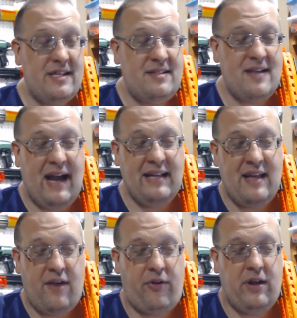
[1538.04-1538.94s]
this I
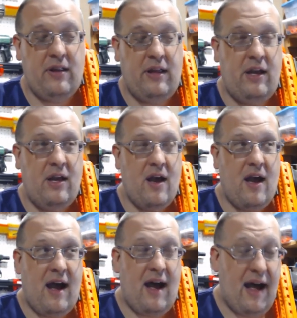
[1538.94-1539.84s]
definitely
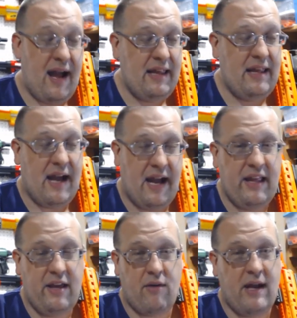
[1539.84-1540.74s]
highly,
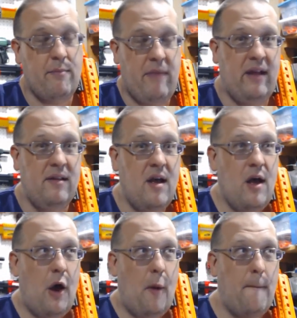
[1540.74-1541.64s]
highly recommend.
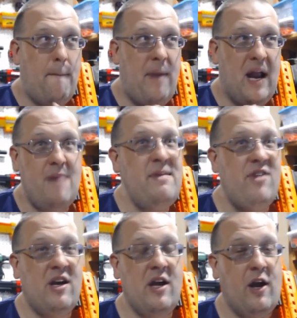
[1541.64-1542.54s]
But
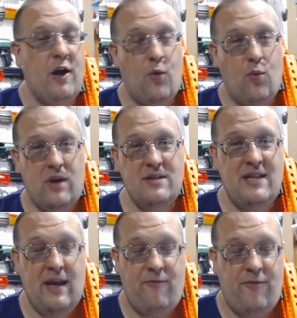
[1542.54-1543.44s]
I'm even going to go one
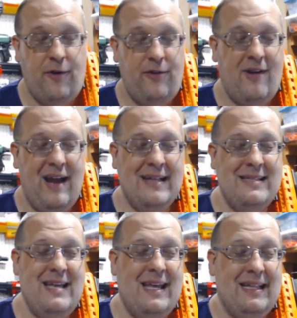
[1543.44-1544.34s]
step further
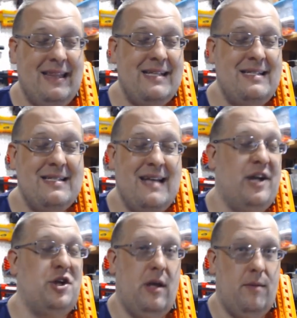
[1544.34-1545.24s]
and say that this is
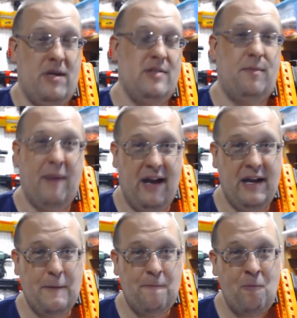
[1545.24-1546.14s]
actually a must buy.